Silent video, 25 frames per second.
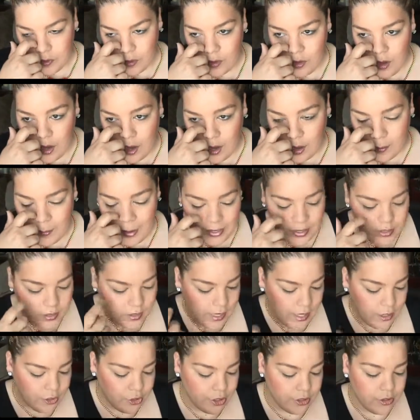
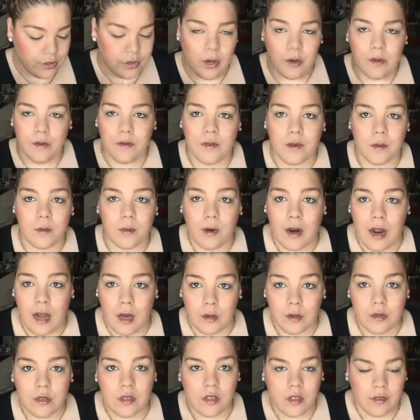Anastasia is known for
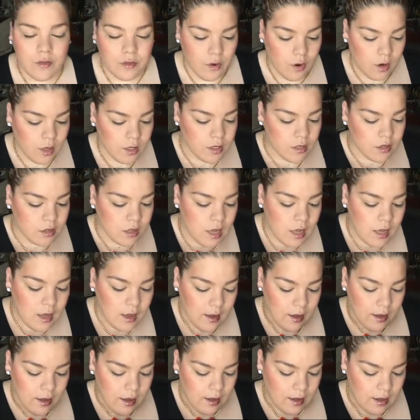brows, of course.
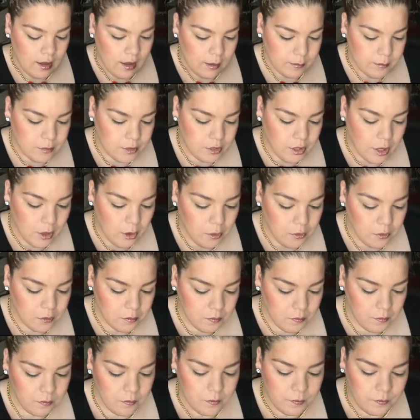
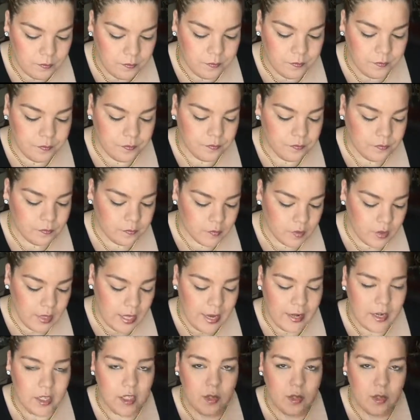So they had a